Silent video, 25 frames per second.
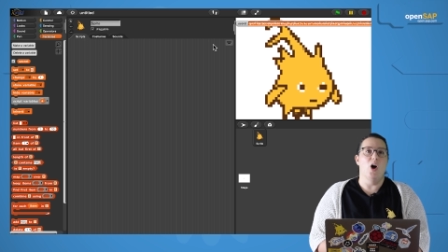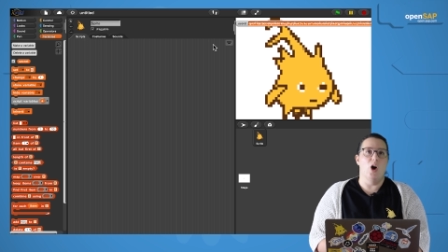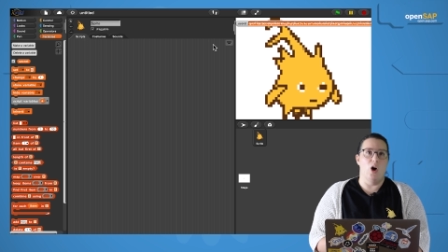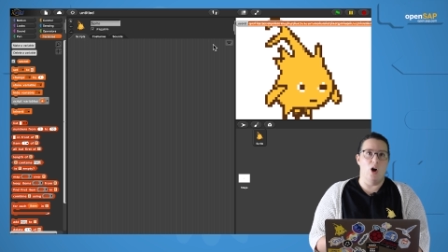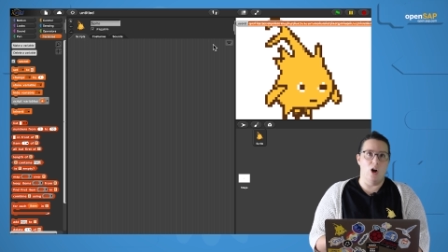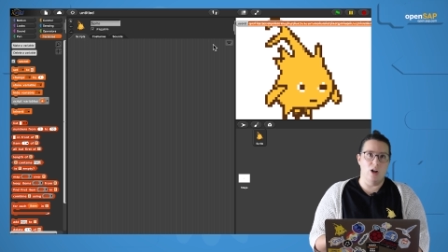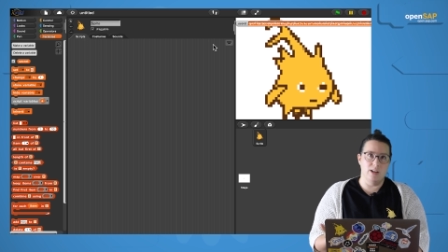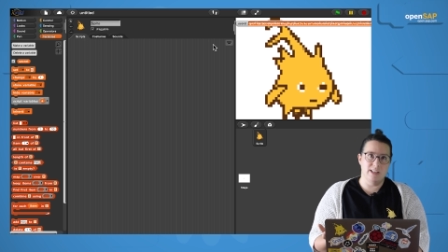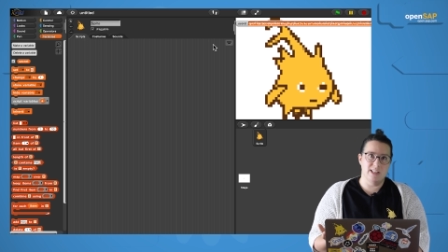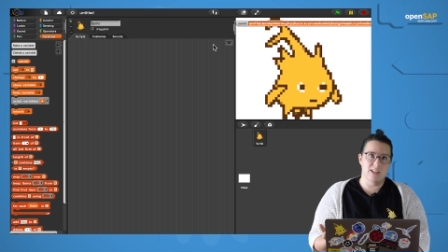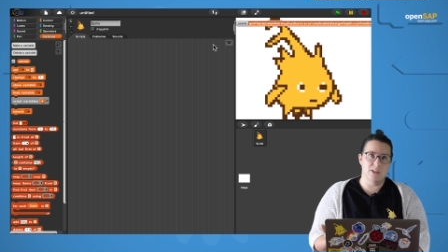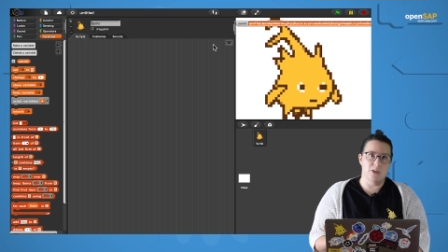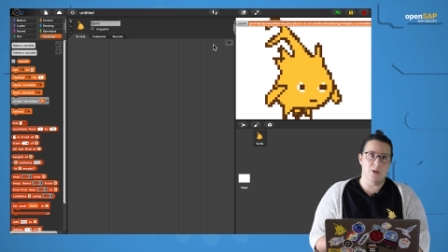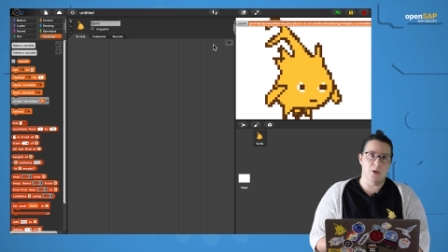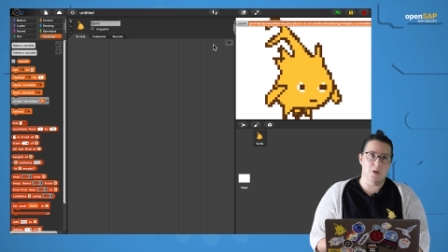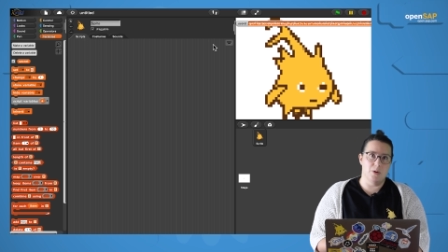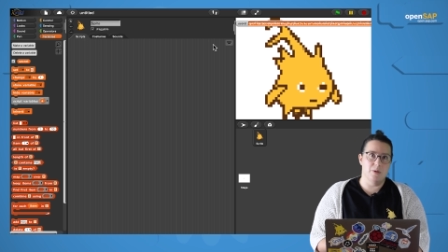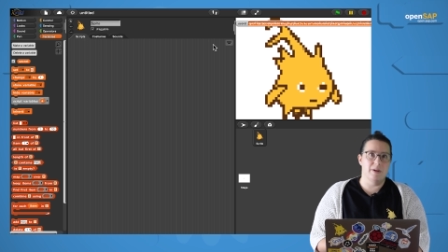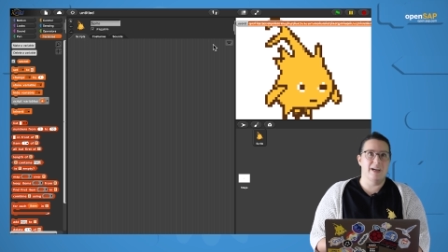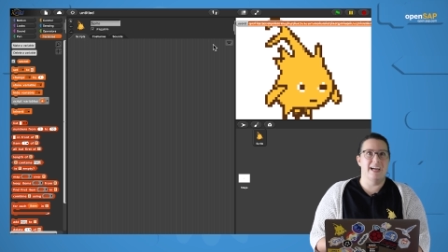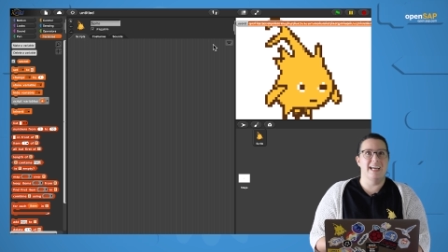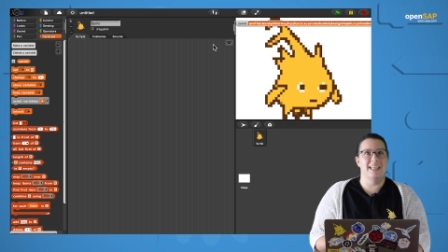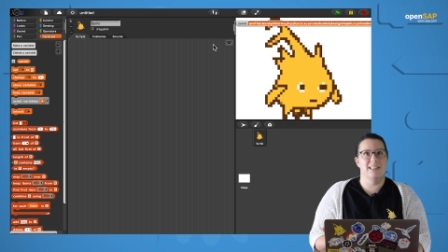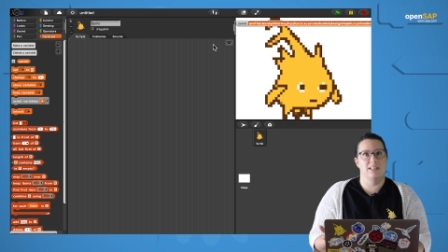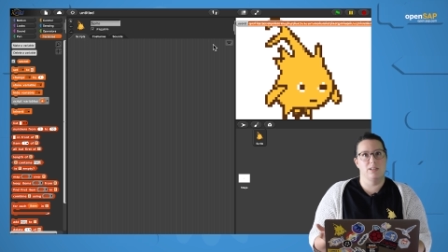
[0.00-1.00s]

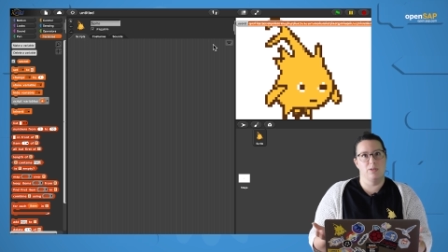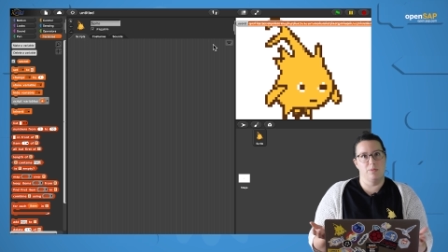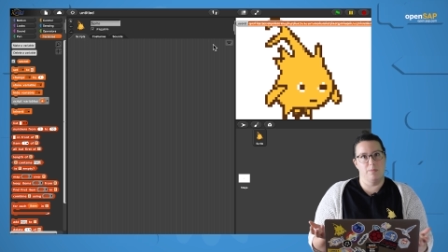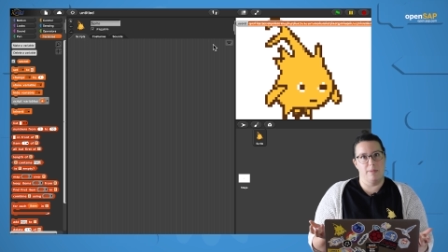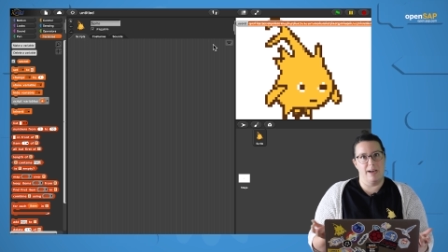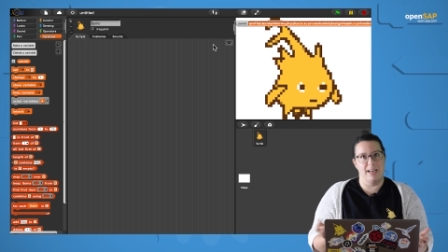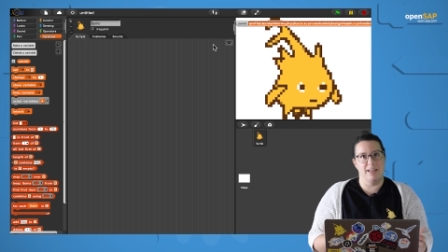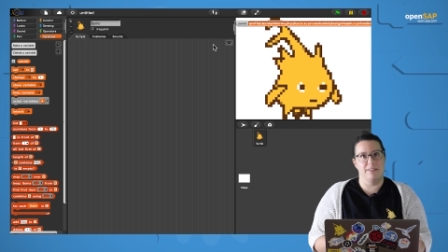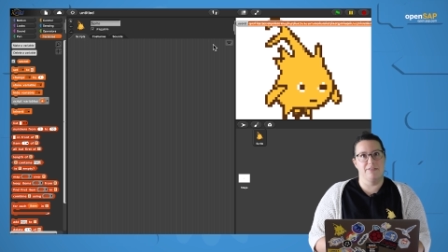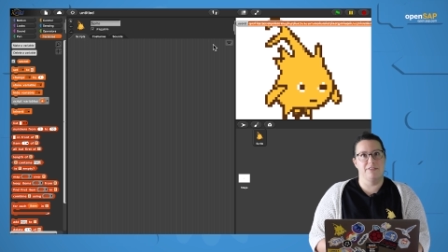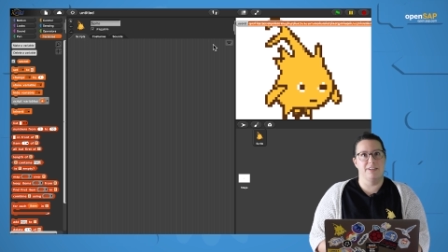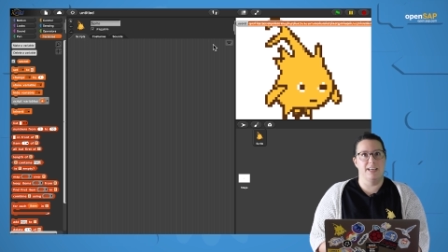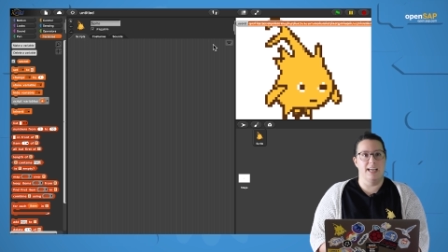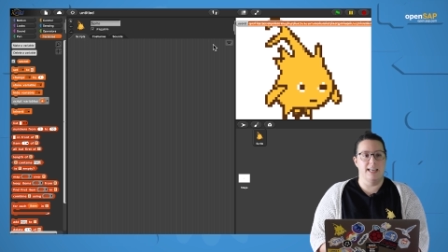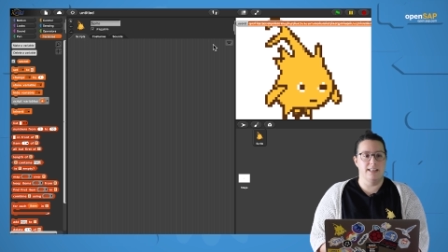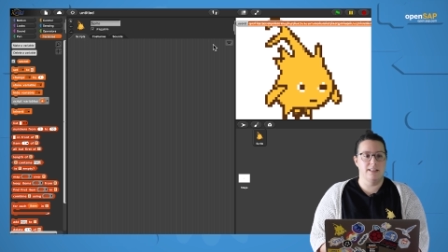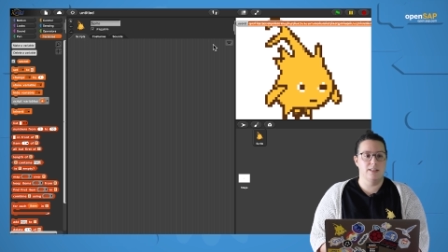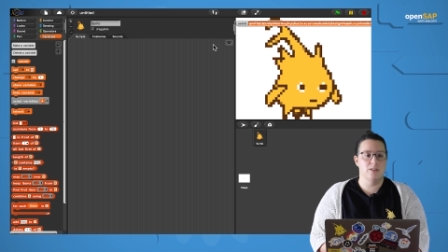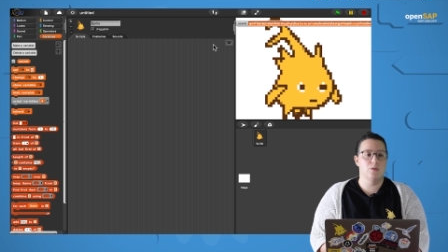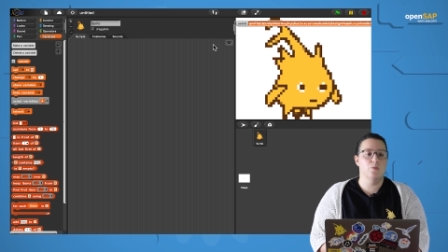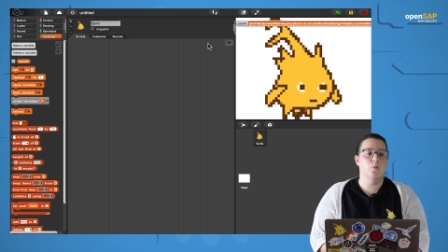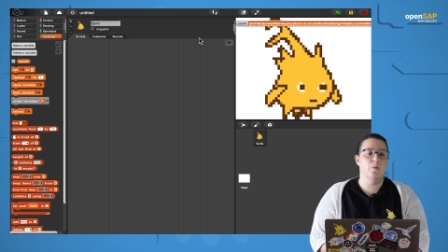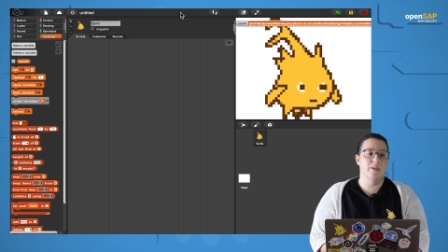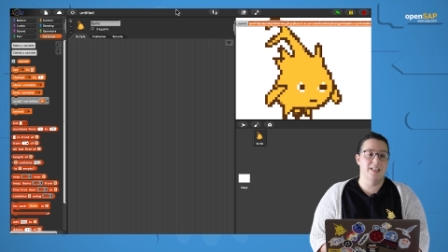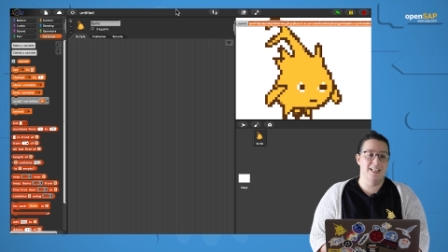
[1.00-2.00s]
Also, as you might have guessed,